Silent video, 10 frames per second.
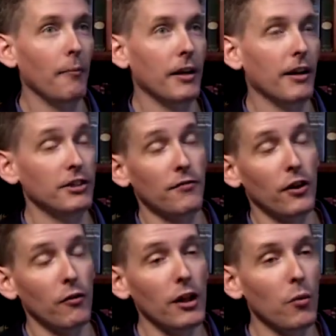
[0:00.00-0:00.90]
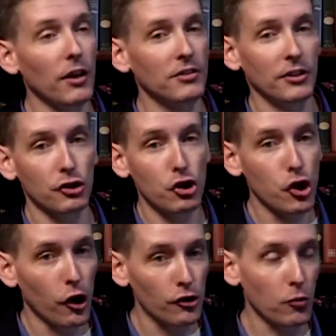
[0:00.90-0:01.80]
Because if there really was this
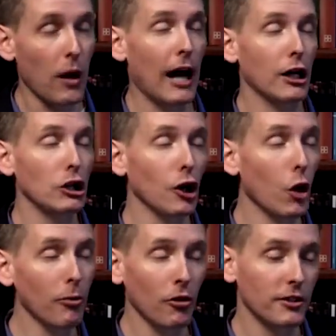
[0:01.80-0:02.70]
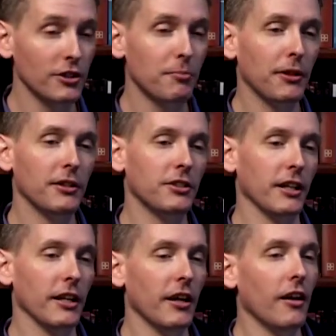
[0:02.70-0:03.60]
church-wide global
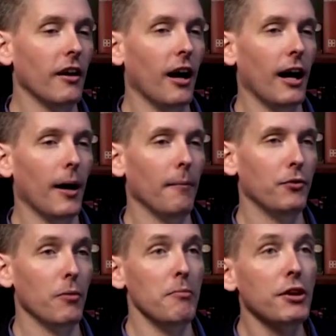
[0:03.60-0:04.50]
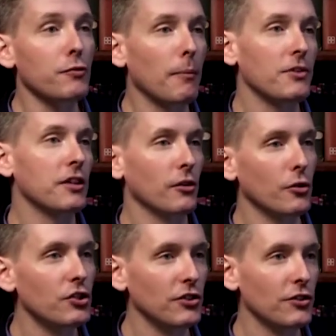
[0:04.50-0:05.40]
conspiracy to misrepresent
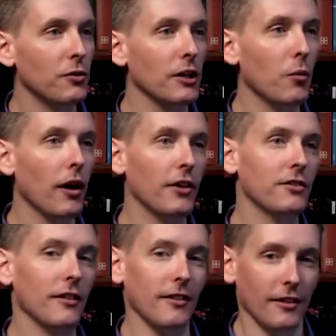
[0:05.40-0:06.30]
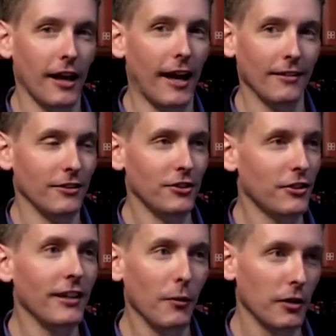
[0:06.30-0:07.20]
who Jesus really was, you
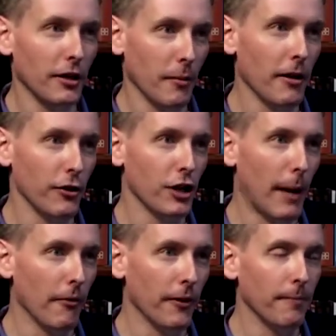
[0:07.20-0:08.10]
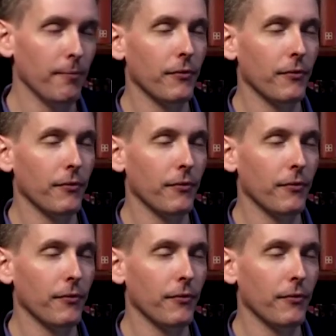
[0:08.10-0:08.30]
just think they would have done a better job of it.